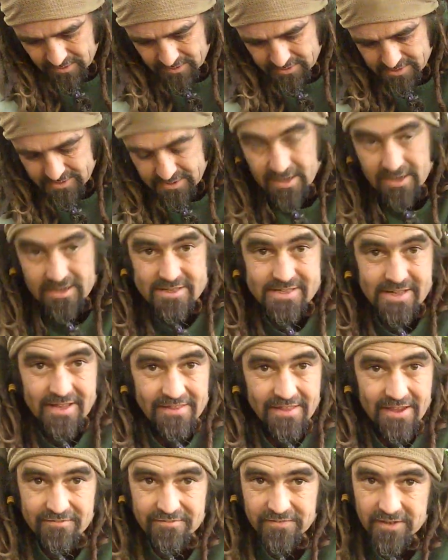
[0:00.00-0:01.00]
Yes, here in
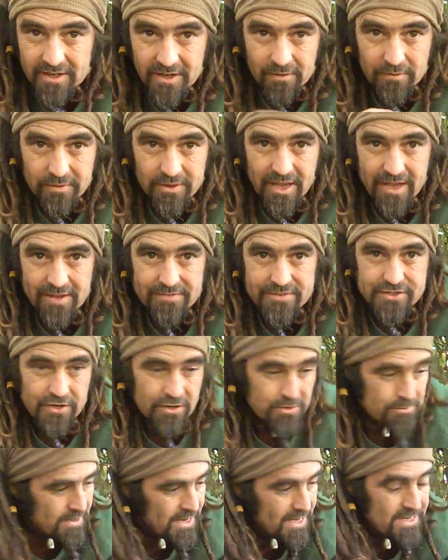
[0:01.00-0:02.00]
South Africa, we have
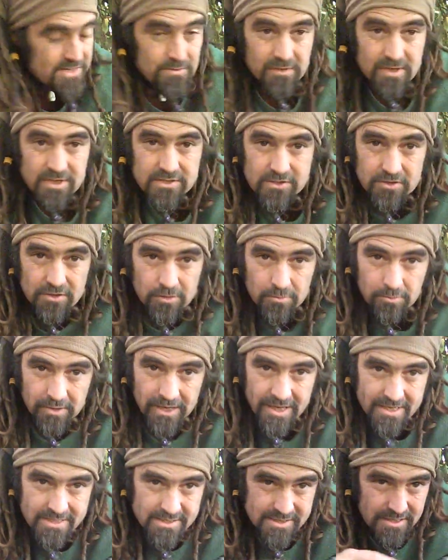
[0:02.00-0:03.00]
so much. We are so
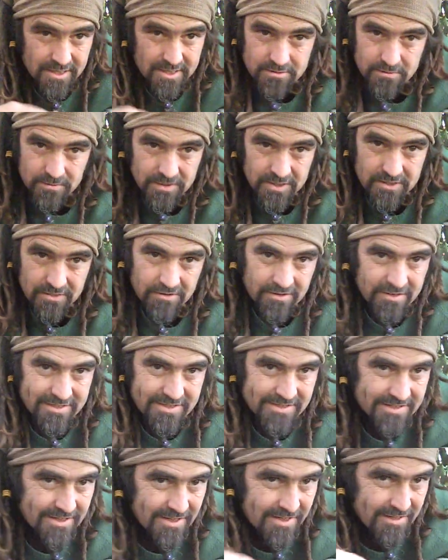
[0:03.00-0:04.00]
blessed, yet we
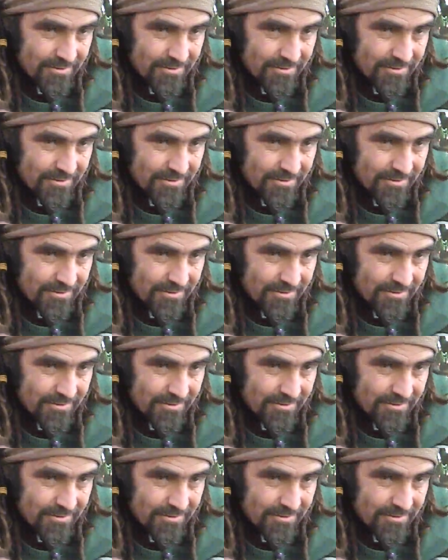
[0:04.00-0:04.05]
don't